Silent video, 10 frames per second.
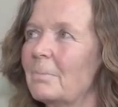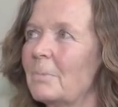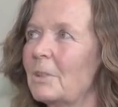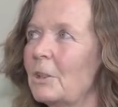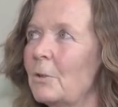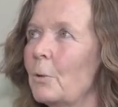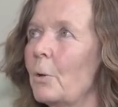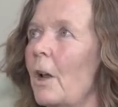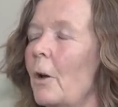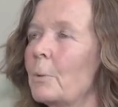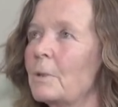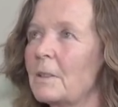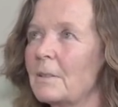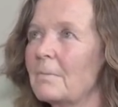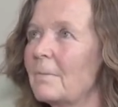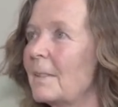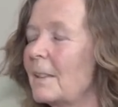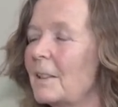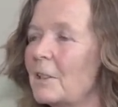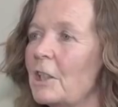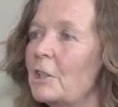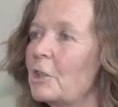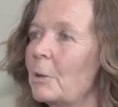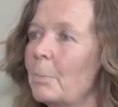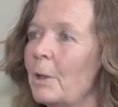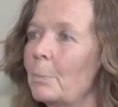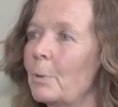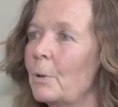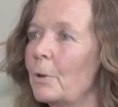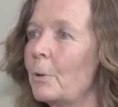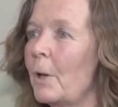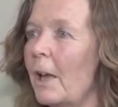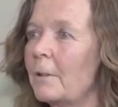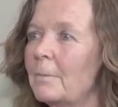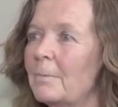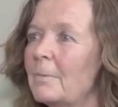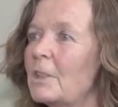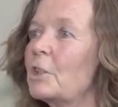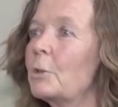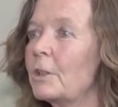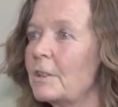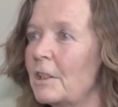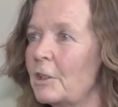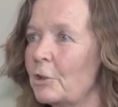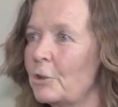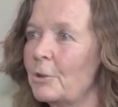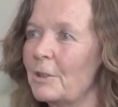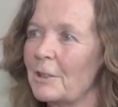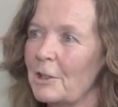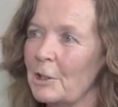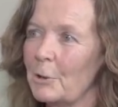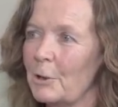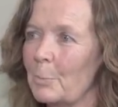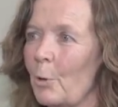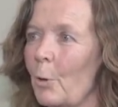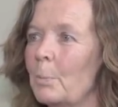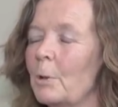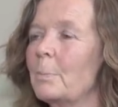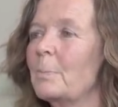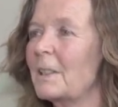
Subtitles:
she thought I was teaching people who had serious issues and serious problems